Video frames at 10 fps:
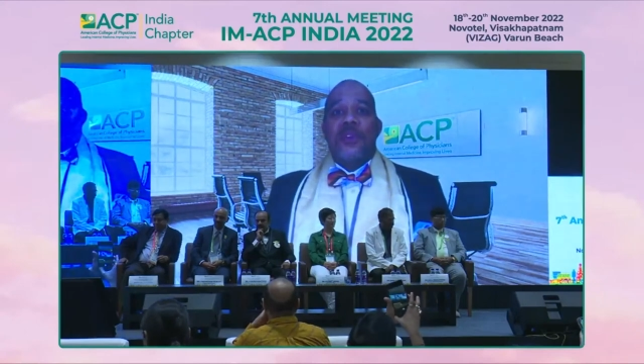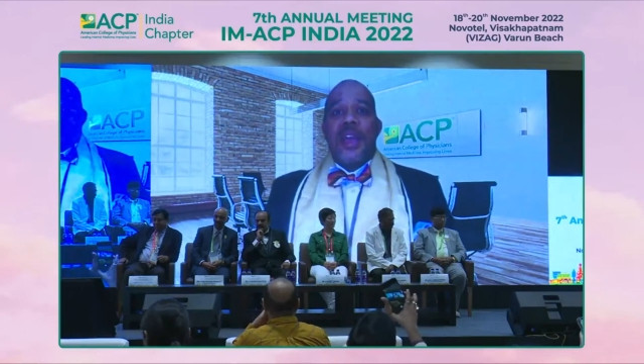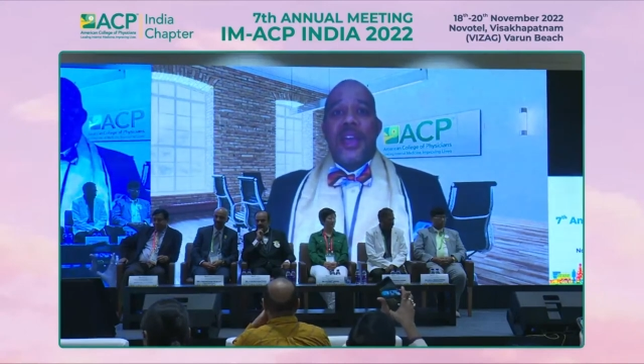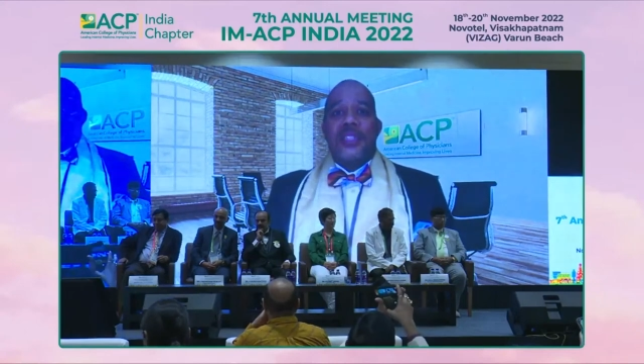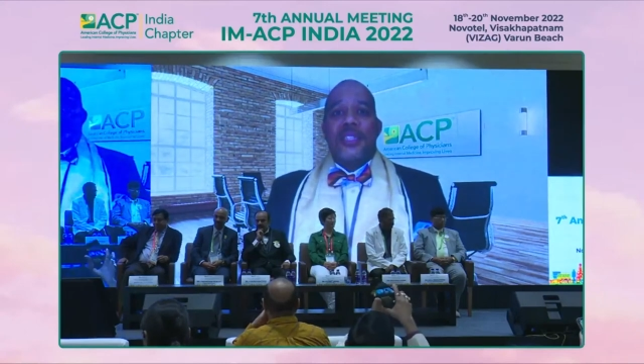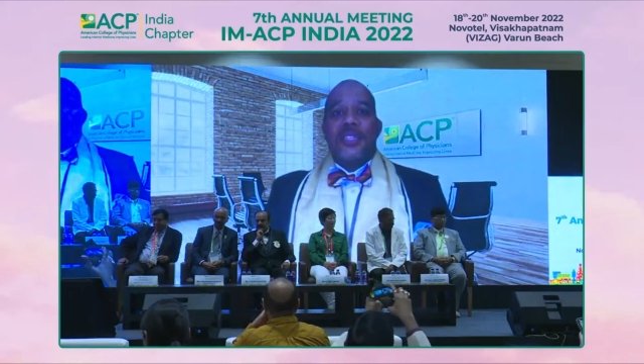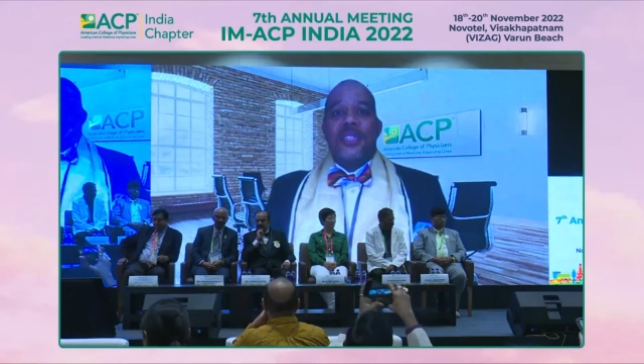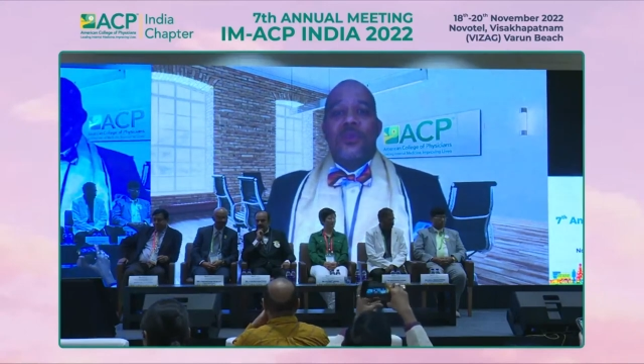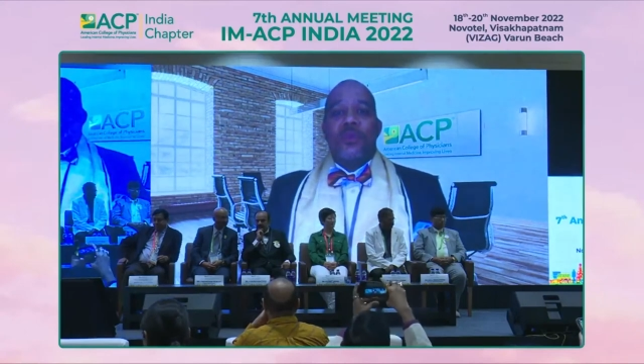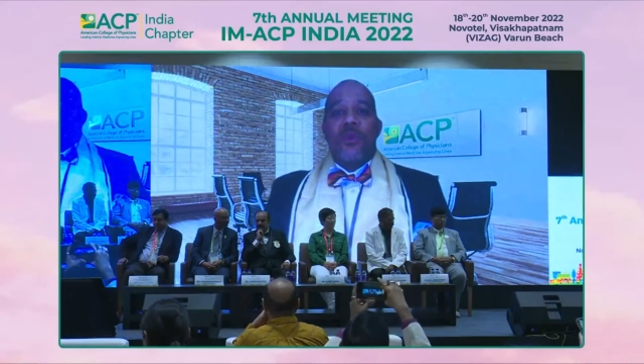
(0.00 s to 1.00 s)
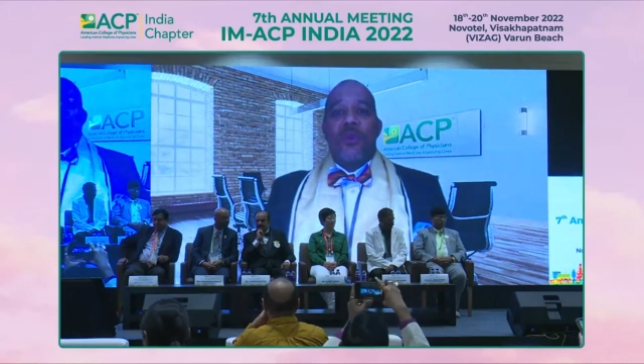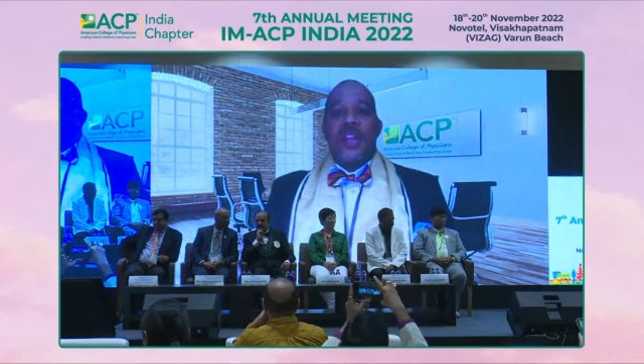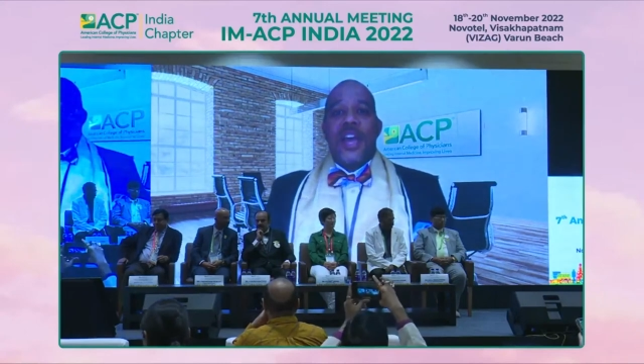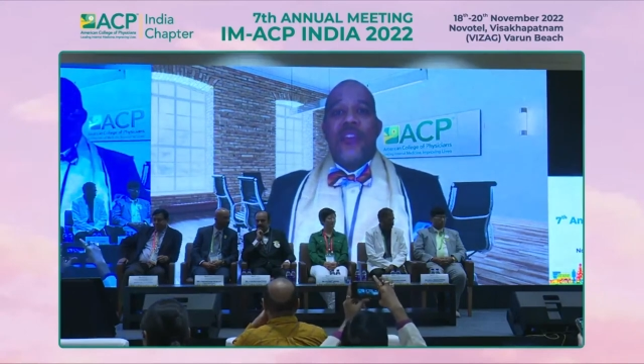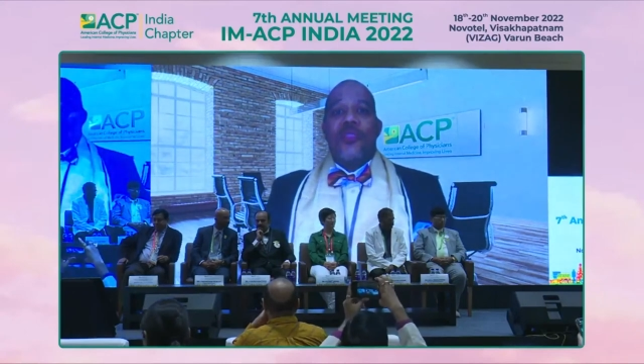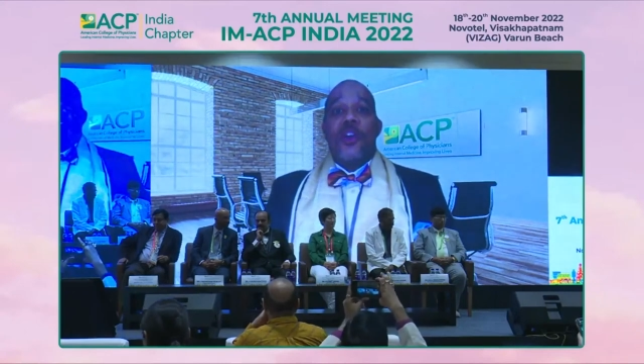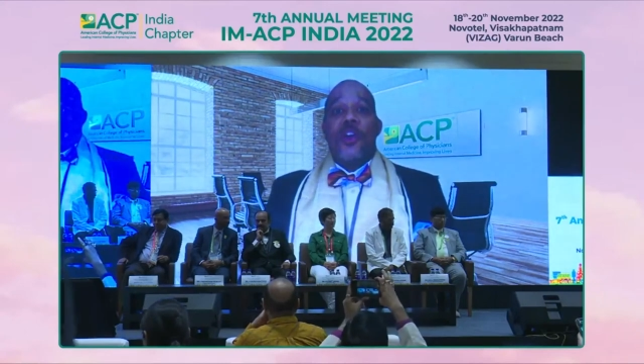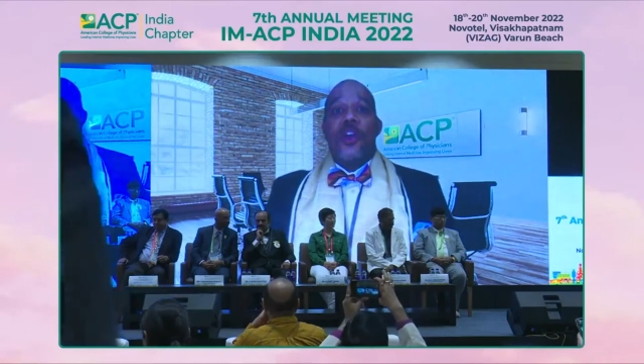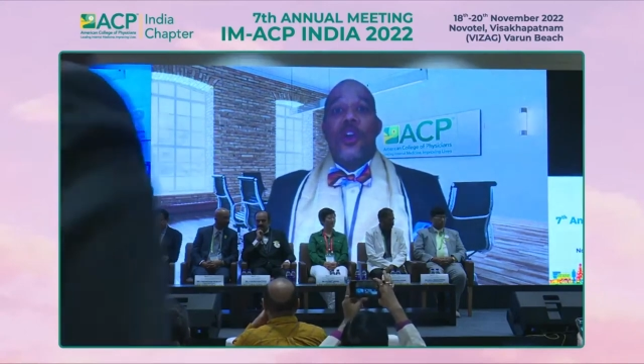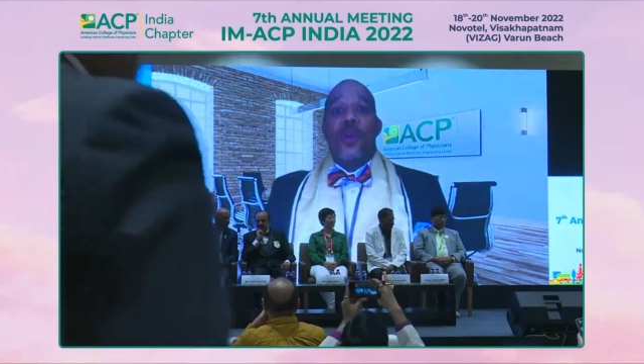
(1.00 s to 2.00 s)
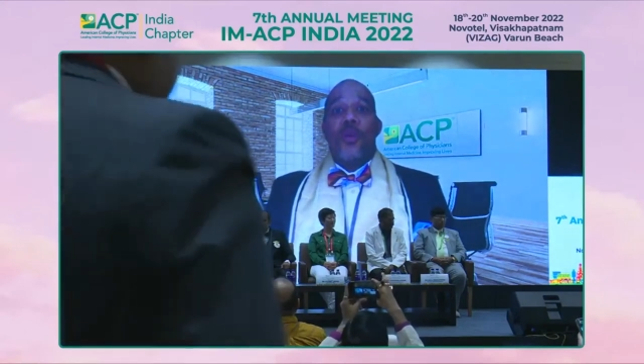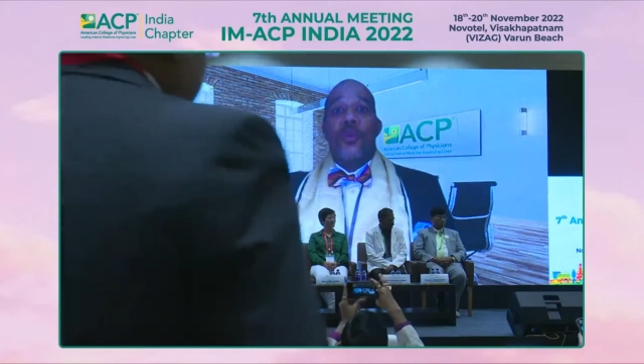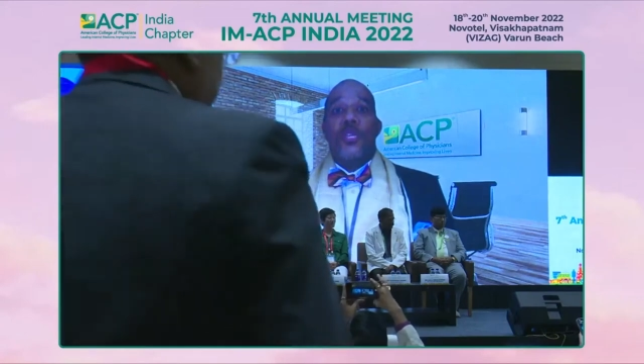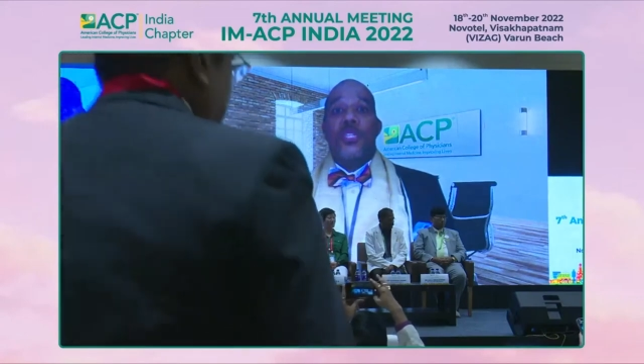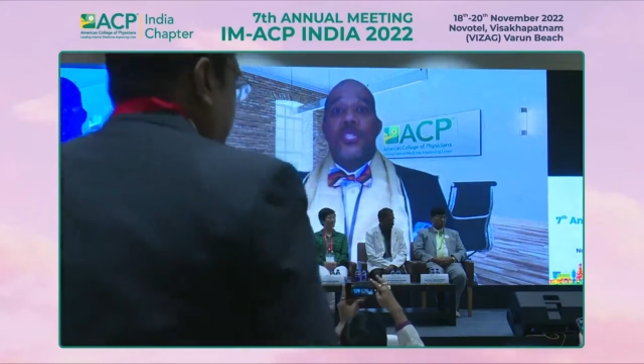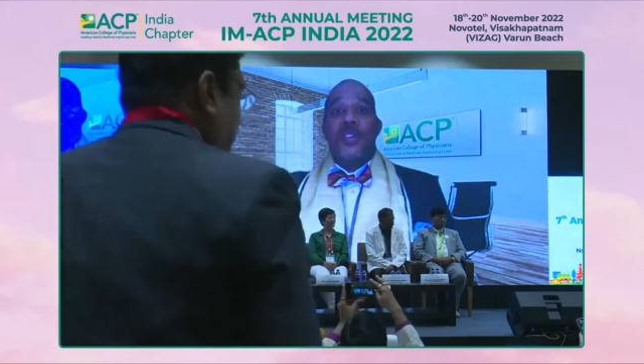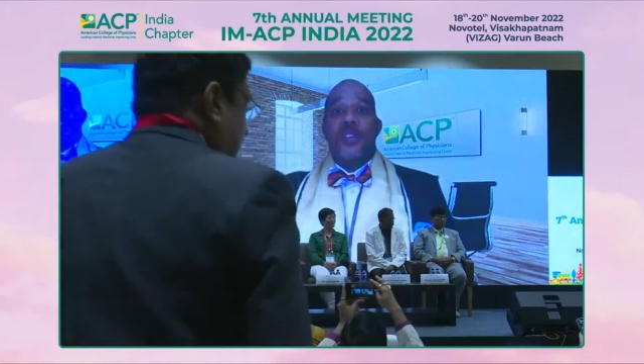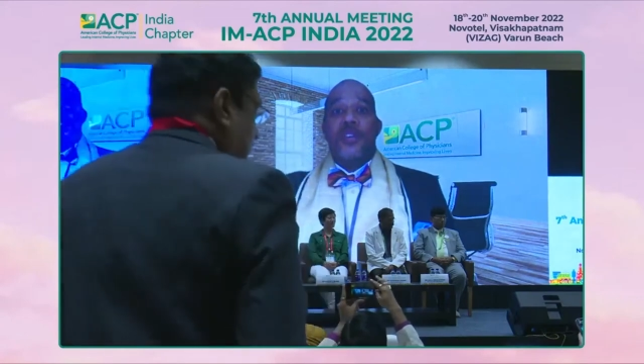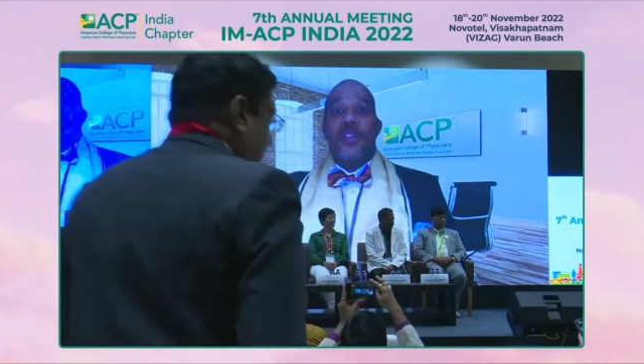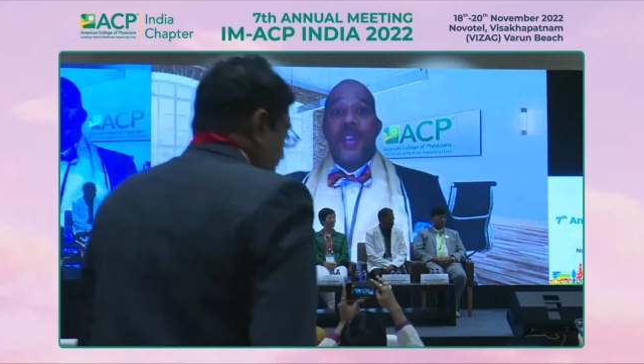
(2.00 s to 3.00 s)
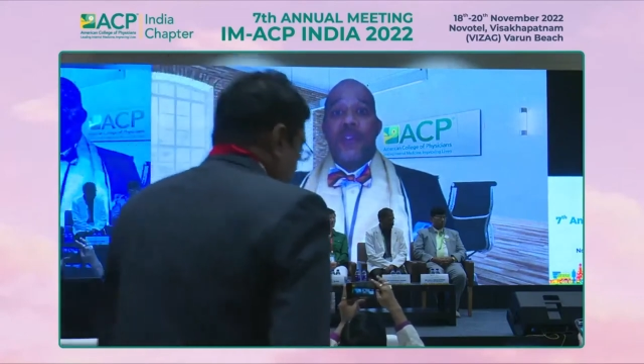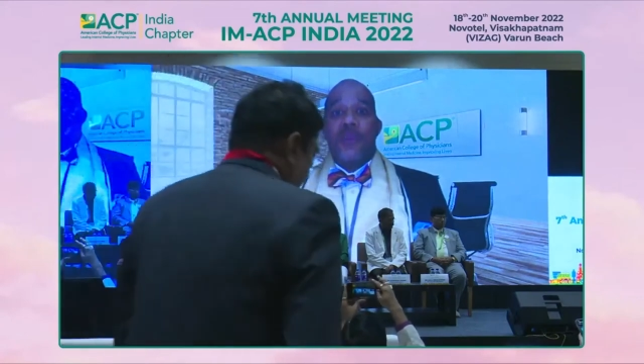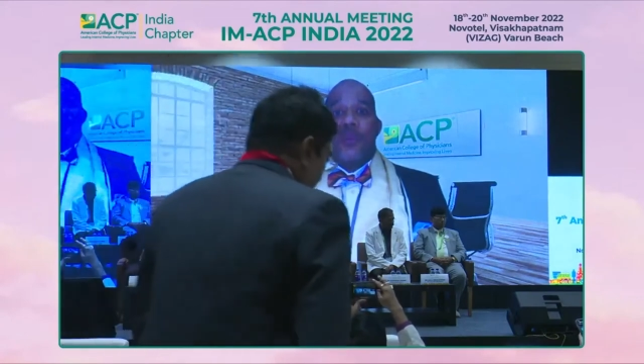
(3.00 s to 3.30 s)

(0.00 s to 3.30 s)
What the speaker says: Excellence Award at the gold tier level,